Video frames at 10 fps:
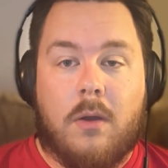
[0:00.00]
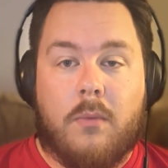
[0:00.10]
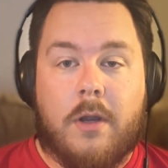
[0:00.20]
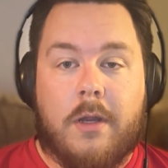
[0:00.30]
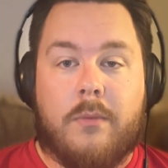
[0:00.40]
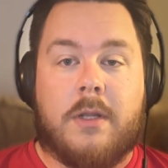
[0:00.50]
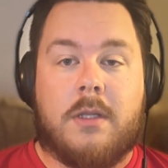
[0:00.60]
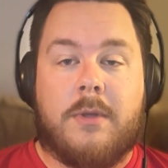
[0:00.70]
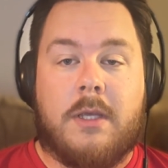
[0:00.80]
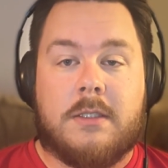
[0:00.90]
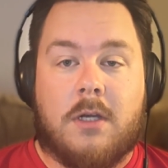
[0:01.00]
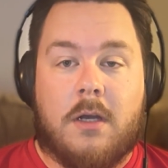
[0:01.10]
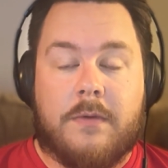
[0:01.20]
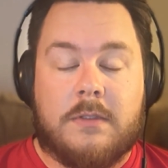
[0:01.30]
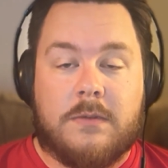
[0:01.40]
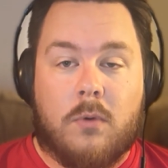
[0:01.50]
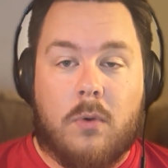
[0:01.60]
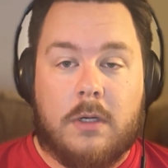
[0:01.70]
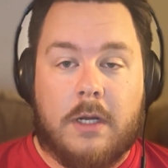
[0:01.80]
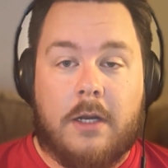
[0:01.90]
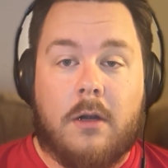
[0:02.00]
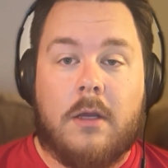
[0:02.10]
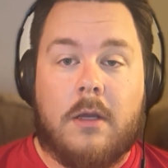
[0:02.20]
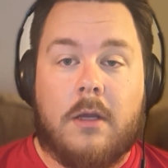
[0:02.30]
where he wanted to be as offensive coordinator.